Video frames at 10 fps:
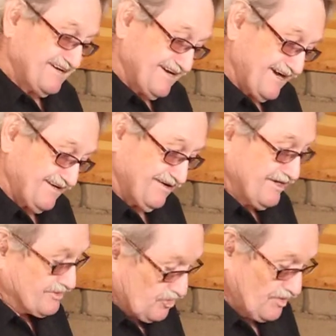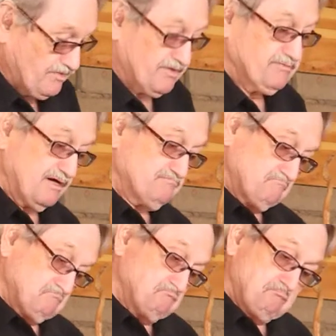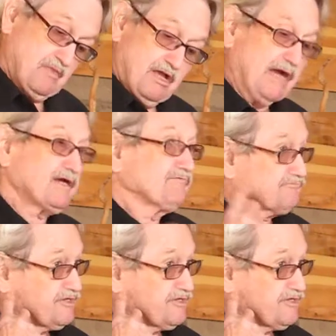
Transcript: And so anyway, I got